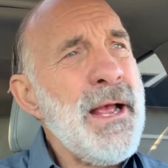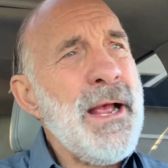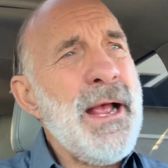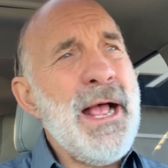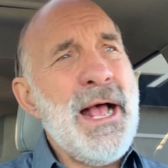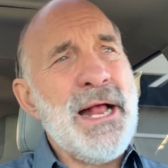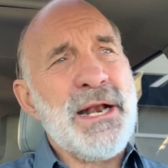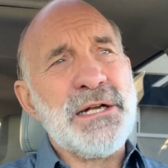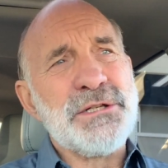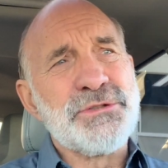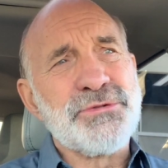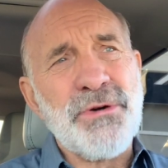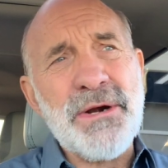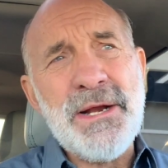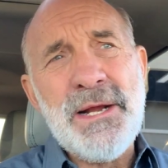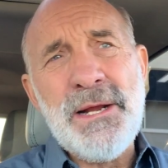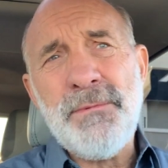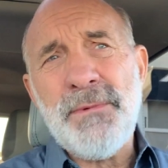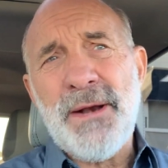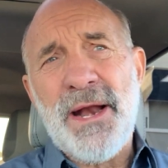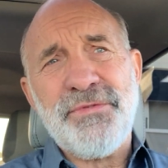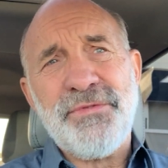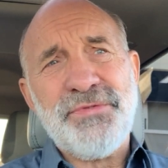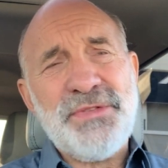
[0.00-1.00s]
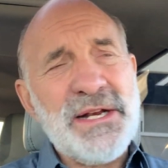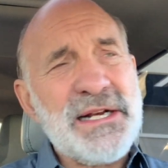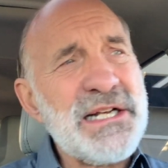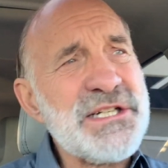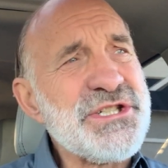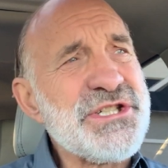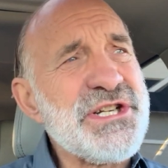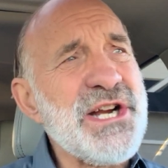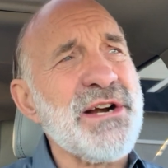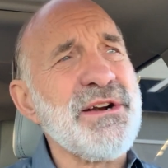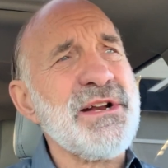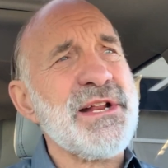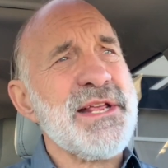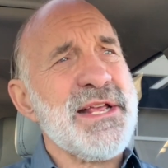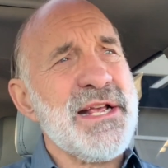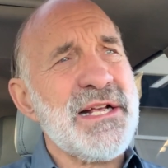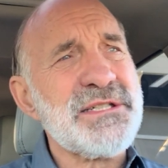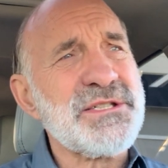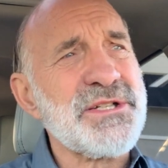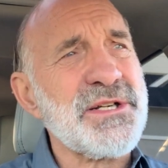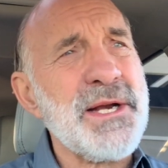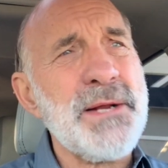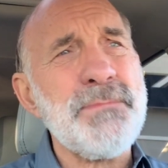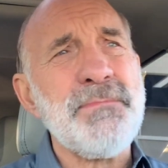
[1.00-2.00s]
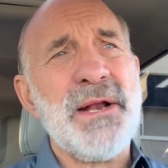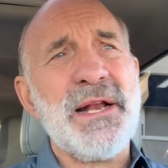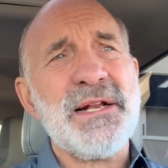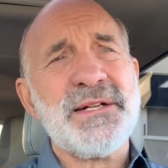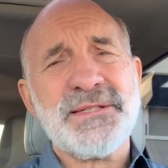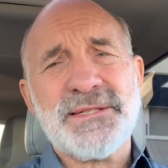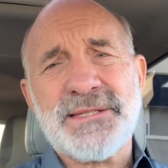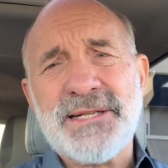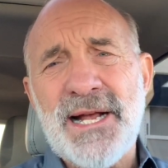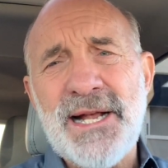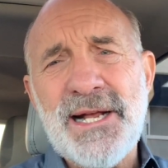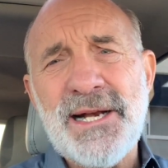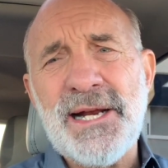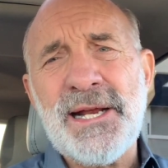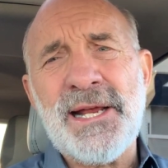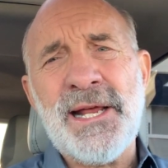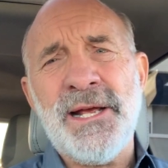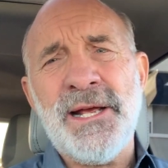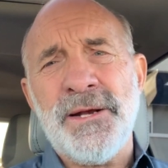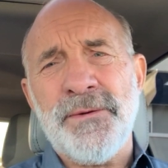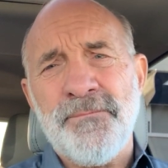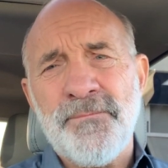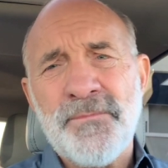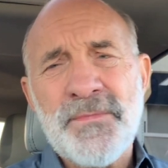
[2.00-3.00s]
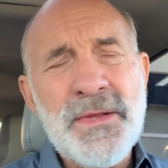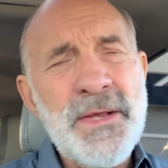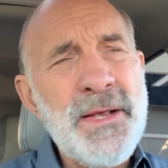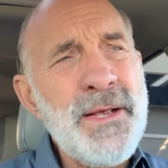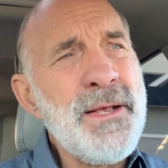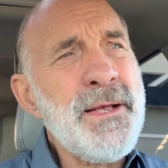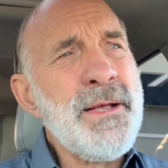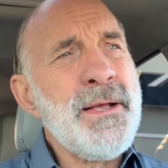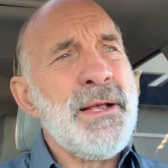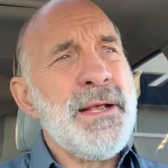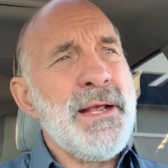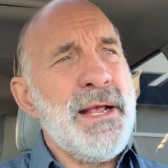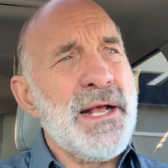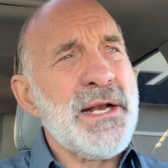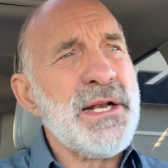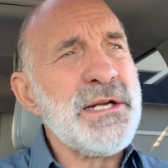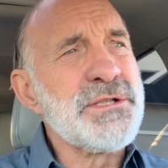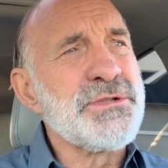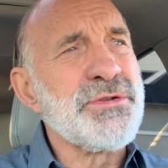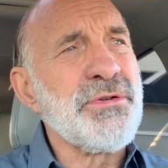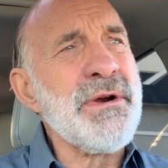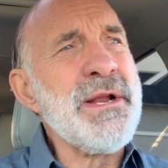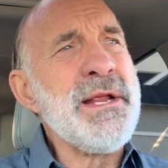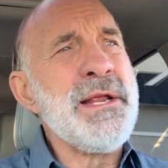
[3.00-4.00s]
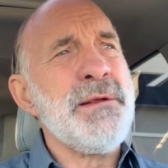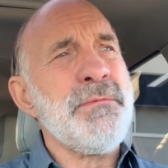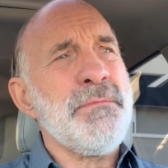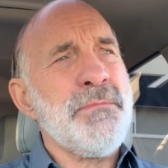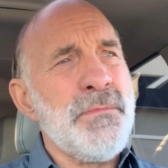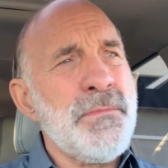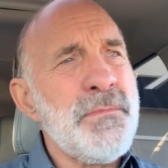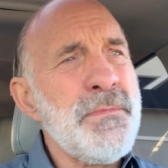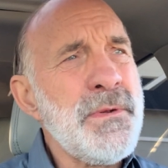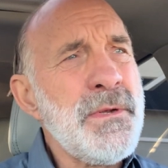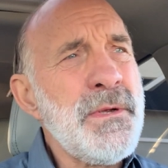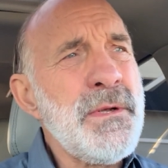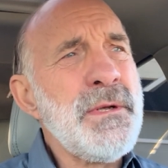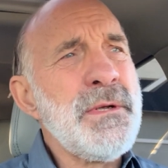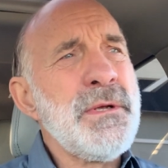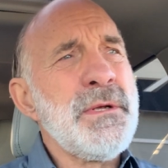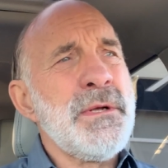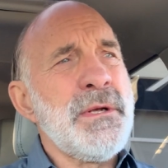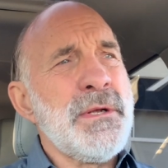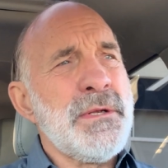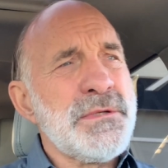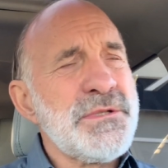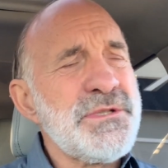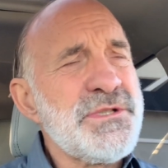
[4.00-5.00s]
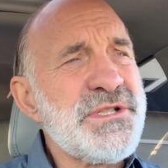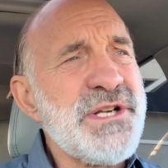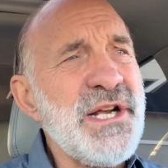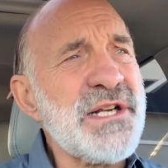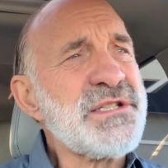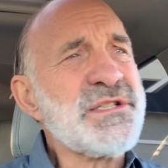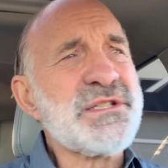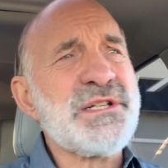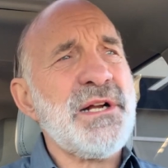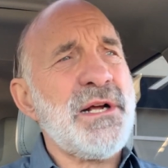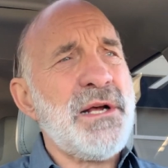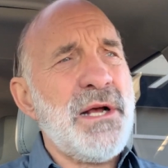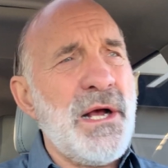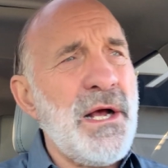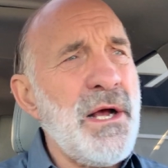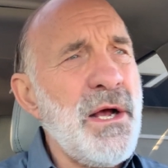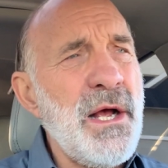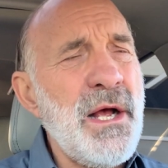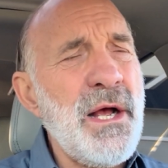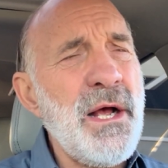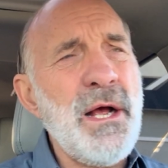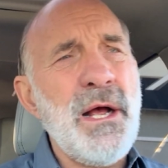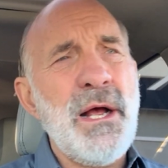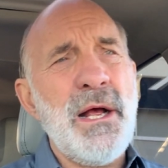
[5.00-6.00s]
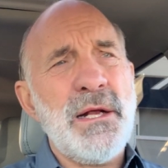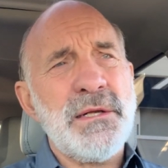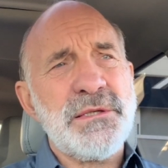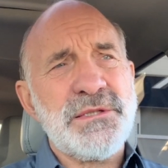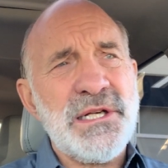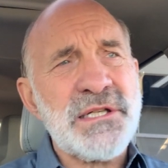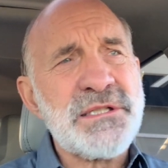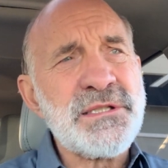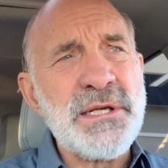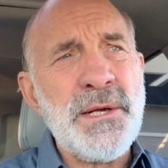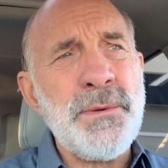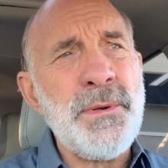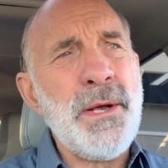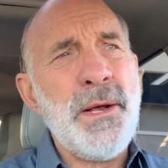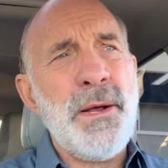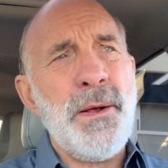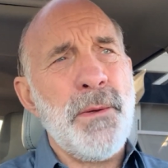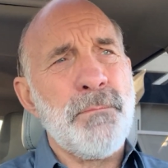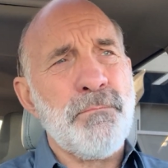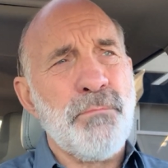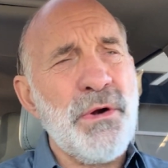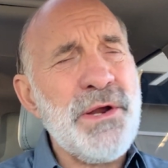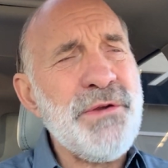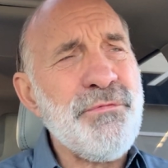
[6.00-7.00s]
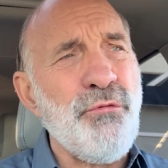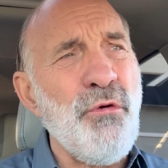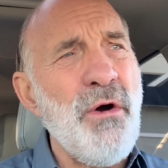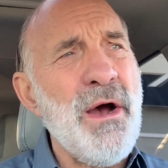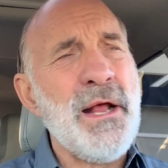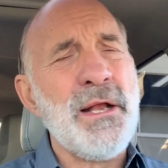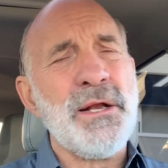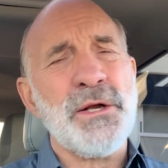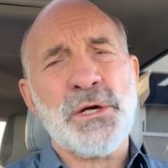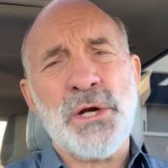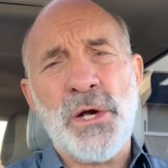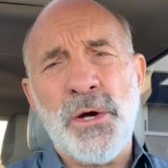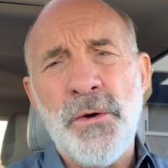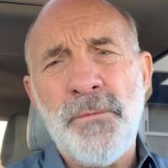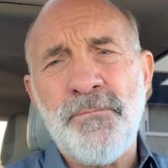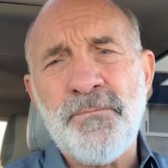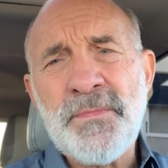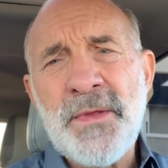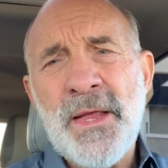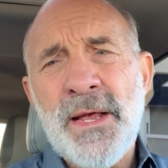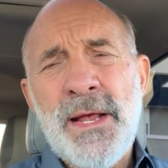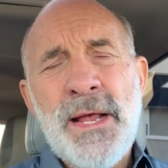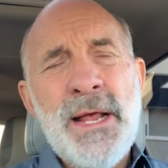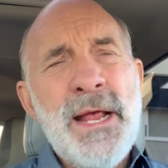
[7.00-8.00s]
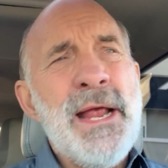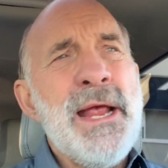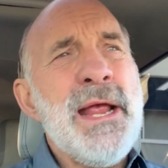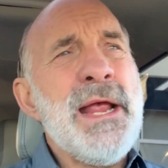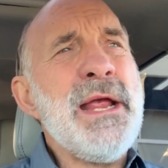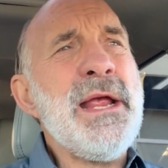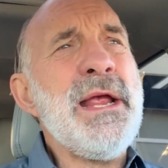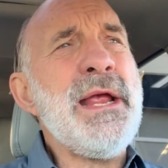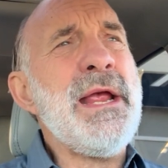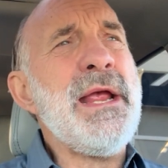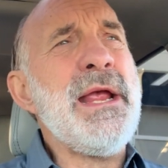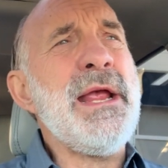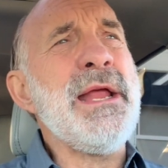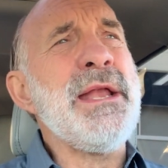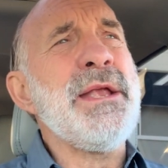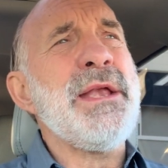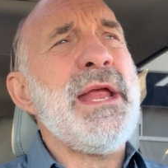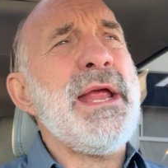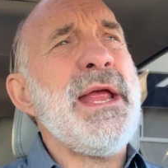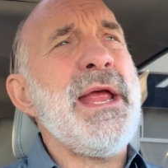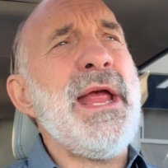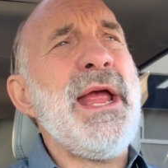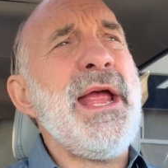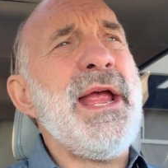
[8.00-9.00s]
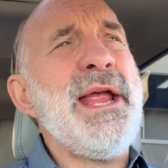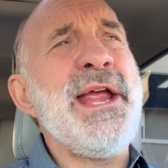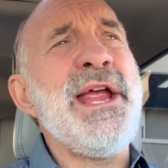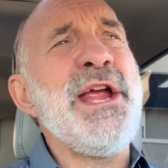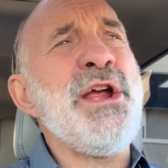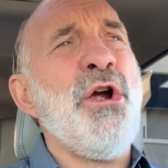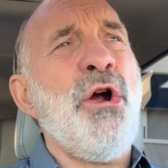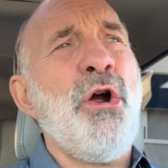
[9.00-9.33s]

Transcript: had a dream, and I think I shared it yesterday, but I'll say it again. Had a dream just uh, uh, uh, just a, a, brief while ago. It he